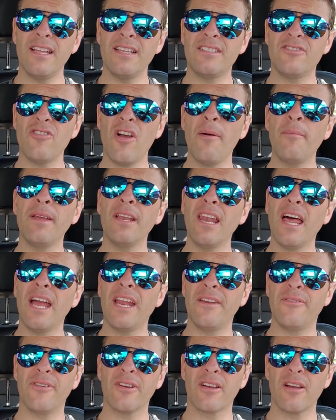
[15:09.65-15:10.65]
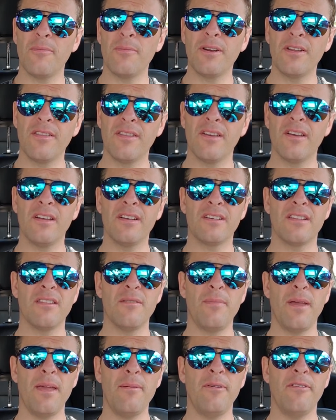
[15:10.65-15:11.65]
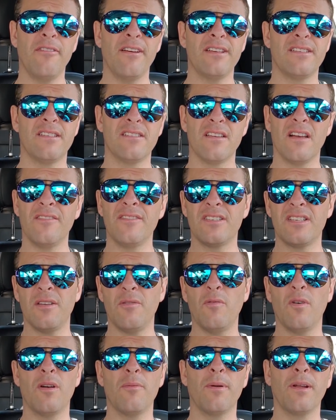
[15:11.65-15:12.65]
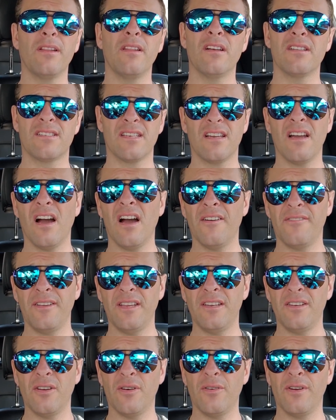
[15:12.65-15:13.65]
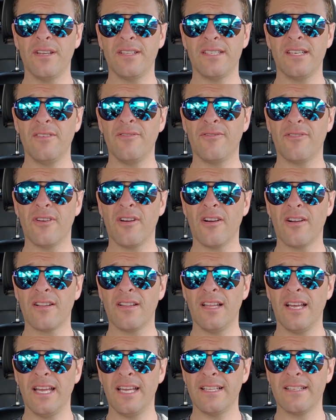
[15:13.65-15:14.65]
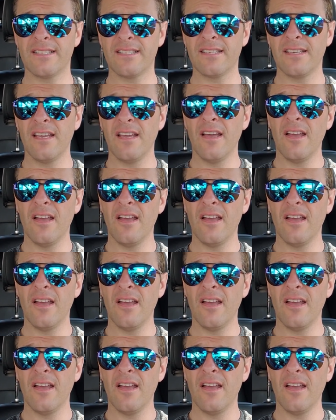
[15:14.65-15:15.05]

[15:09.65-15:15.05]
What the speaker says: Drop me a line if you're coming to the baby races. Obviously, you want to bring lots of coffee and donuts out for our clients.